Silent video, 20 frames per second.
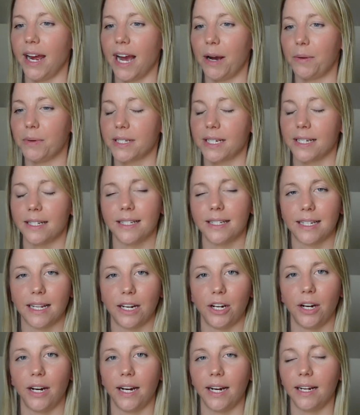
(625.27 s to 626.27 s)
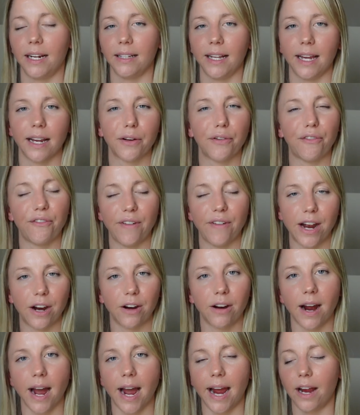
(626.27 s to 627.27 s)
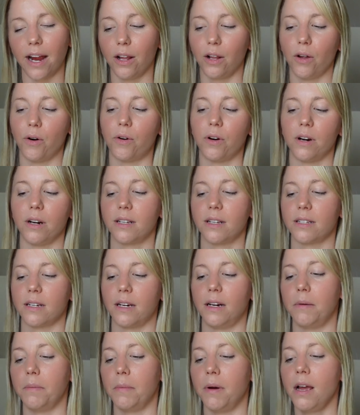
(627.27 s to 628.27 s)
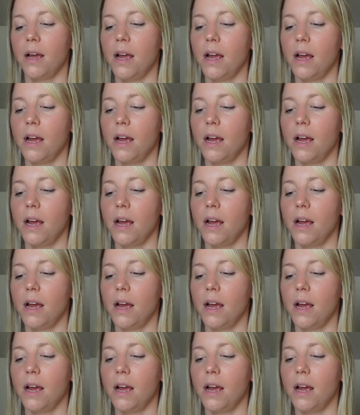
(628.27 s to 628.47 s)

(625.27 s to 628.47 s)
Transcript: I was considering like Fair Isle or some